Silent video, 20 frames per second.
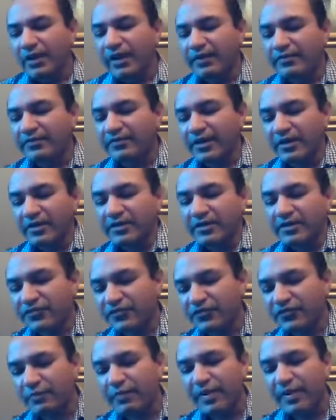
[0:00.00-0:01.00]
I've done this
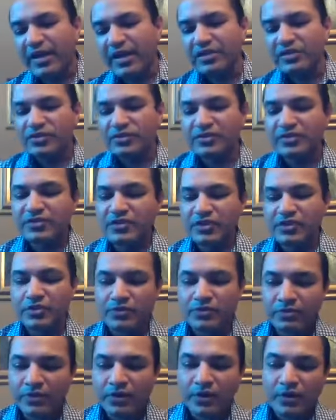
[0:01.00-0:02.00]
for patients
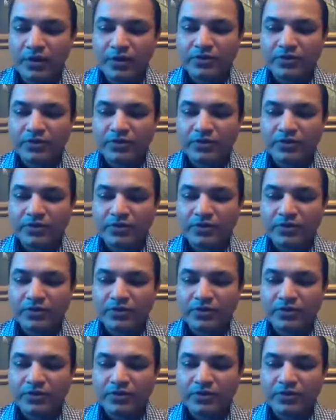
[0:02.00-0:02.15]
too.